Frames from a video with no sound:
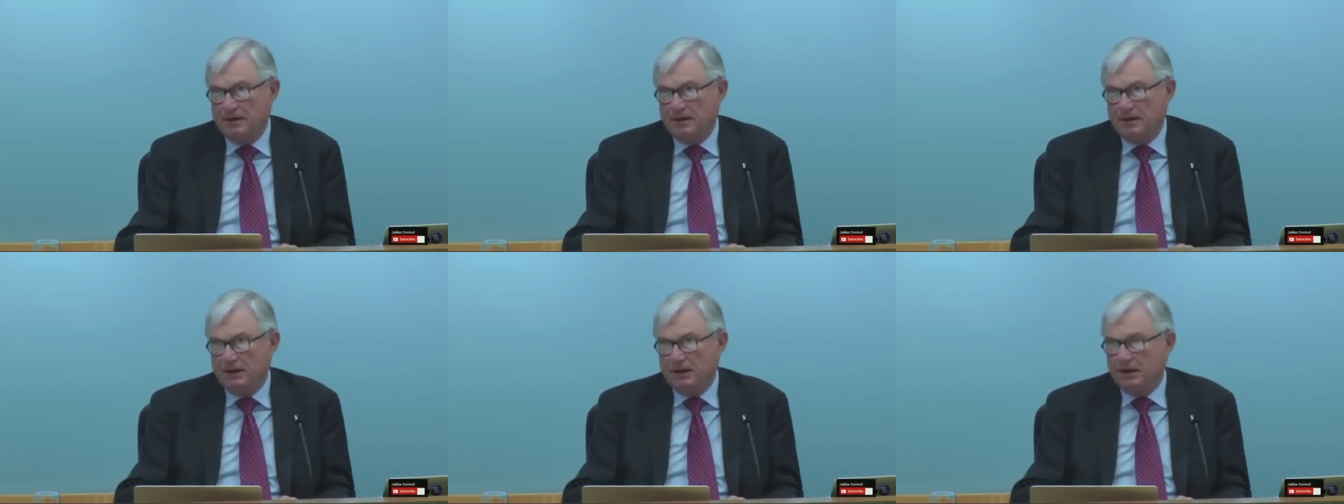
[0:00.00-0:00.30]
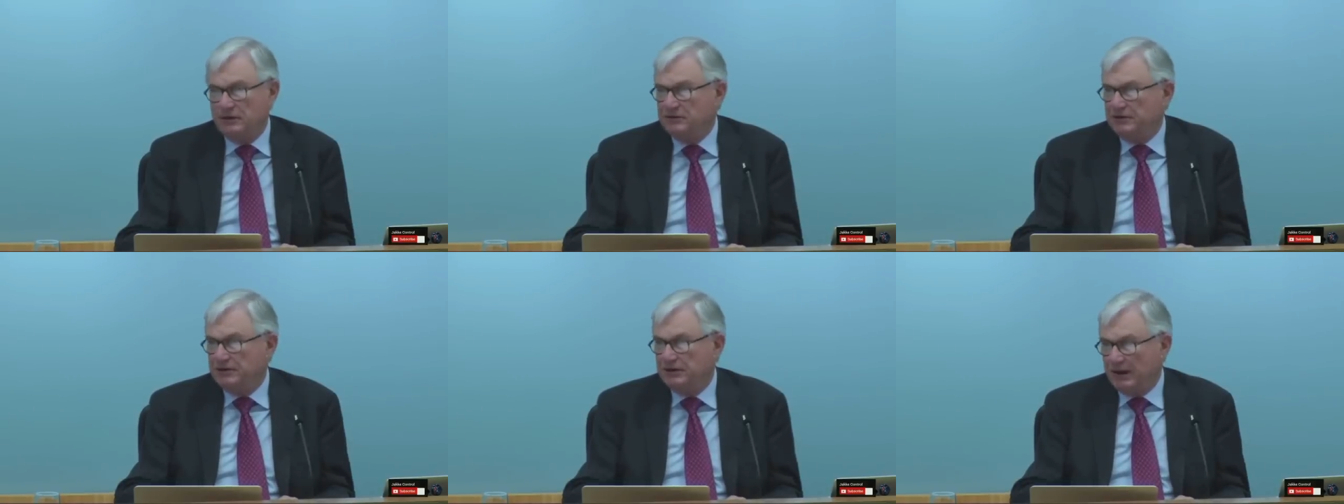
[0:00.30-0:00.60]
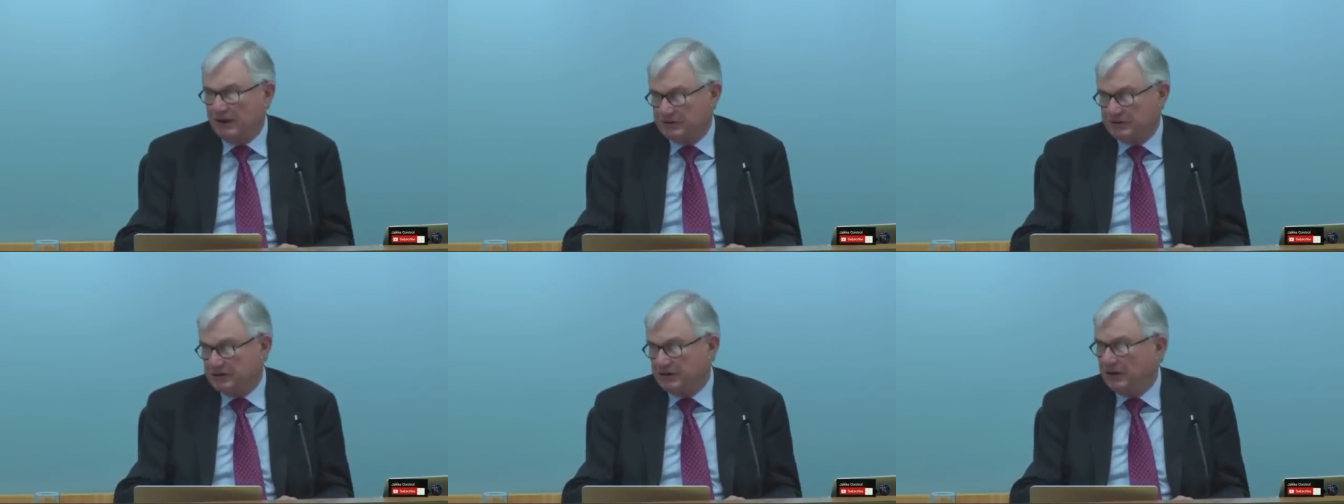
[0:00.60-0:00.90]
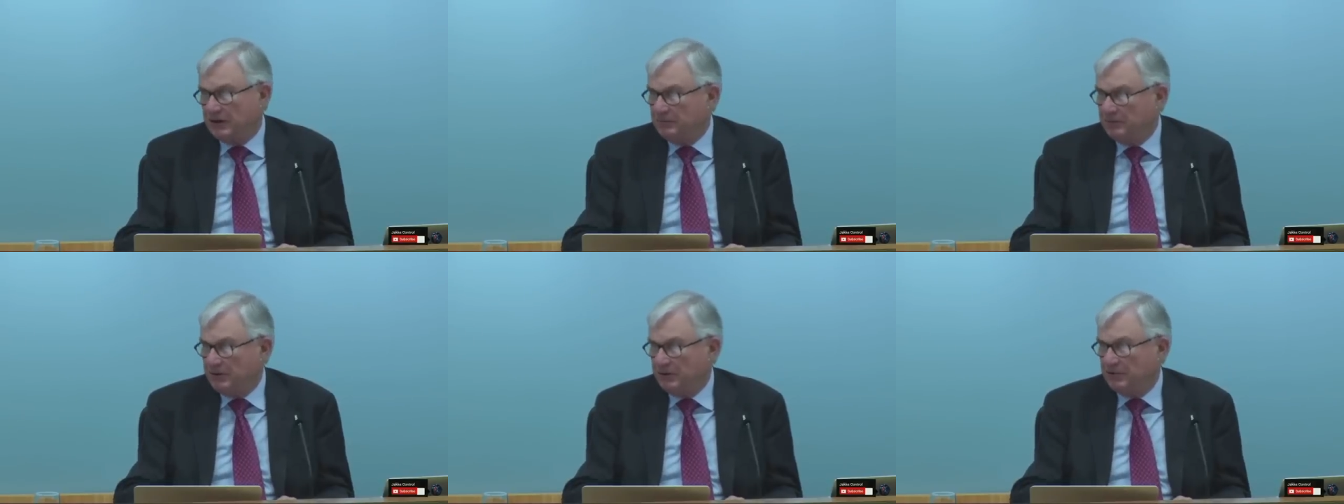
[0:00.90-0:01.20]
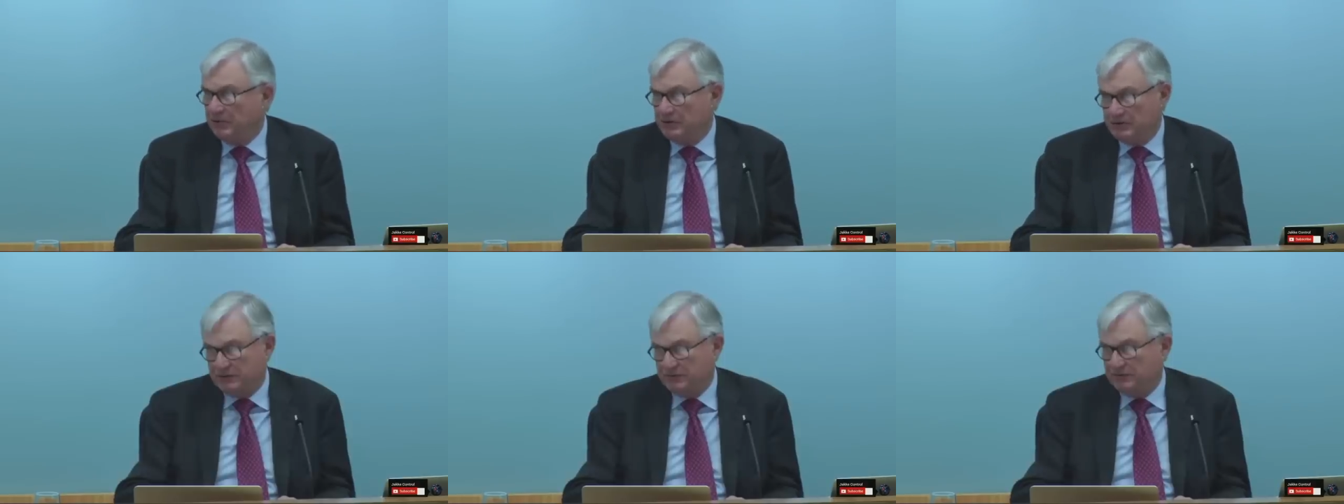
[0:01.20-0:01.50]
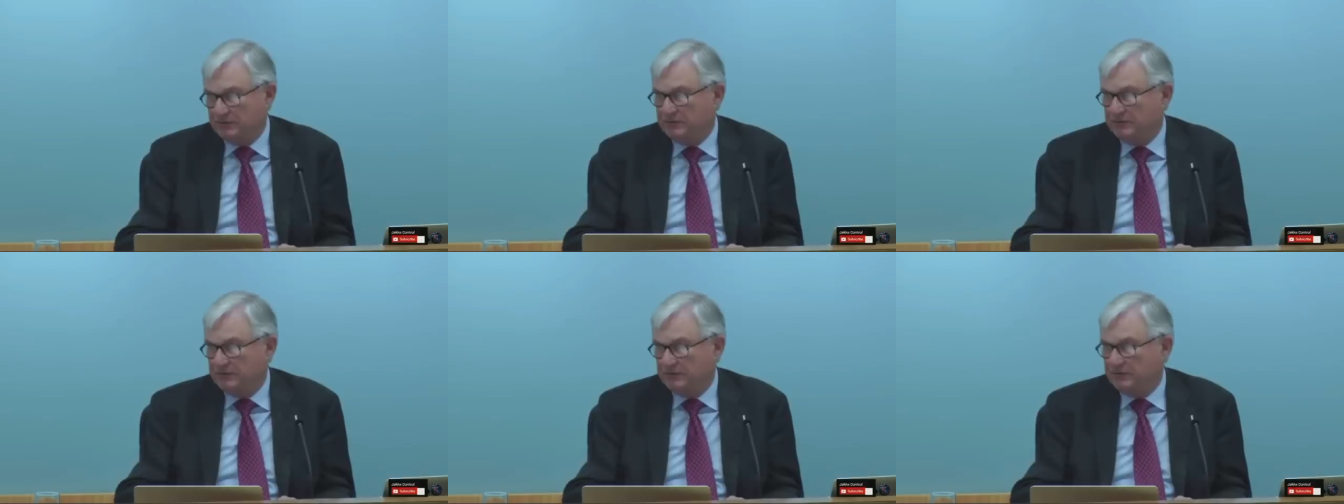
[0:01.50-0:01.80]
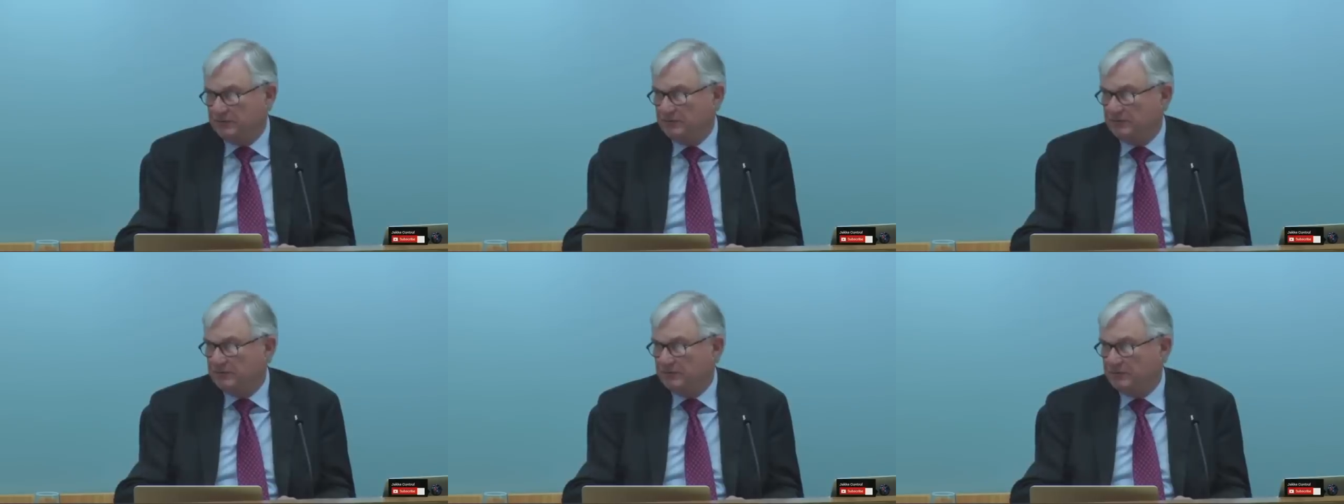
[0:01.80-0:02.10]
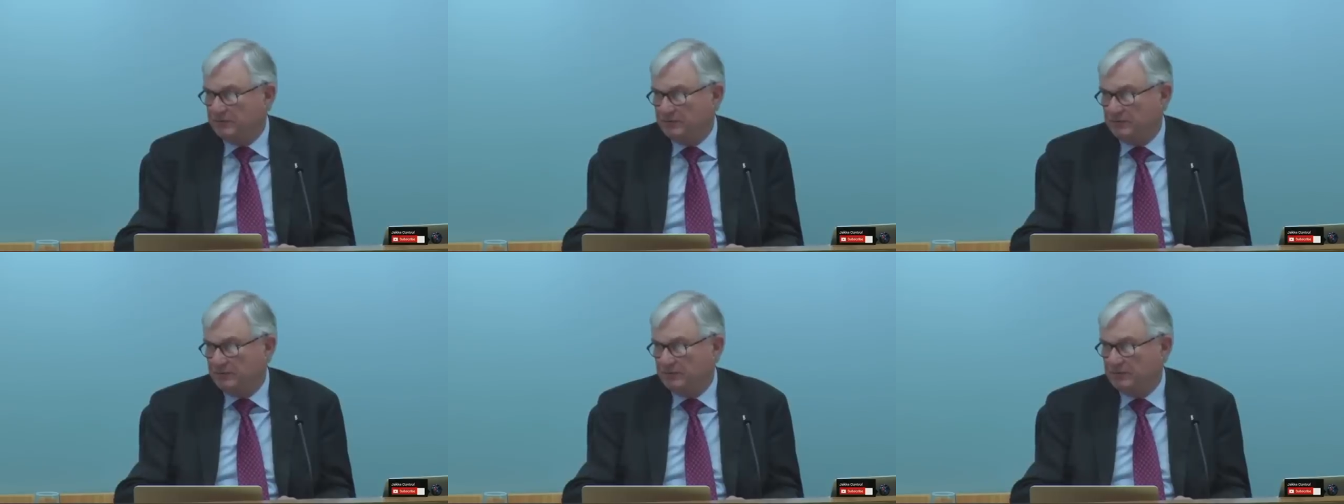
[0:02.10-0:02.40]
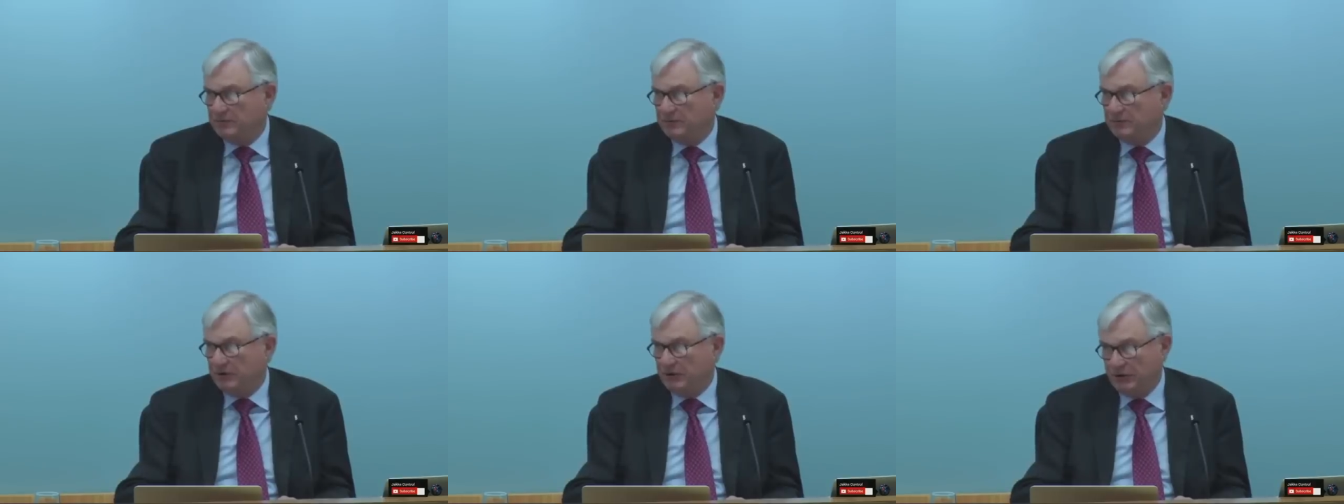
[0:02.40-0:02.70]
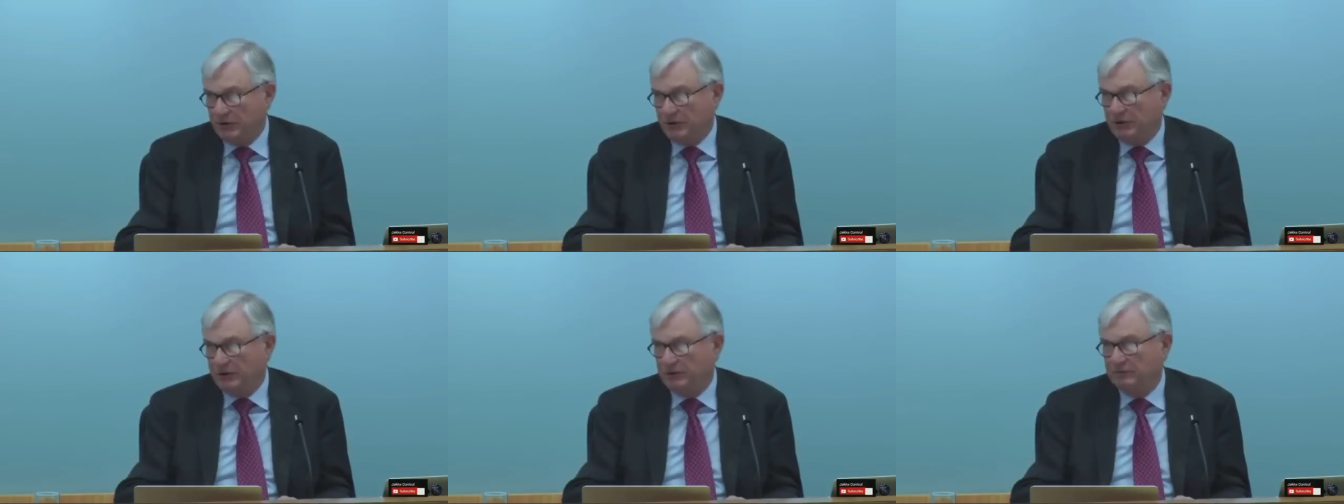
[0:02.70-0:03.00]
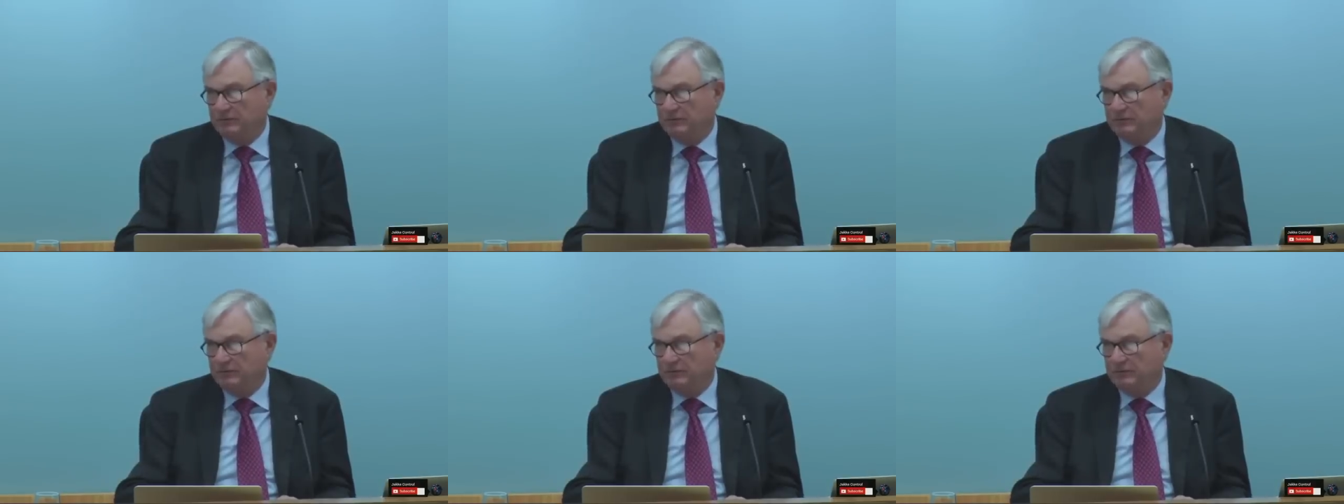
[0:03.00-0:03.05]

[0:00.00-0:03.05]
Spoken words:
and she does so because of her